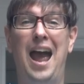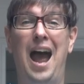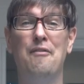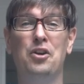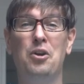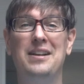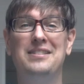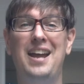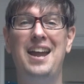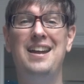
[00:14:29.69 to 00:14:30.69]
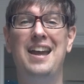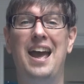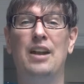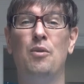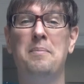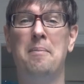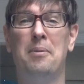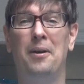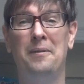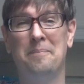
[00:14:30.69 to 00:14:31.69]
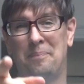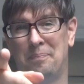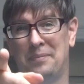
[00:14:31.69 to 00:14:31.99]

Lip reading: Have a great day, and remember,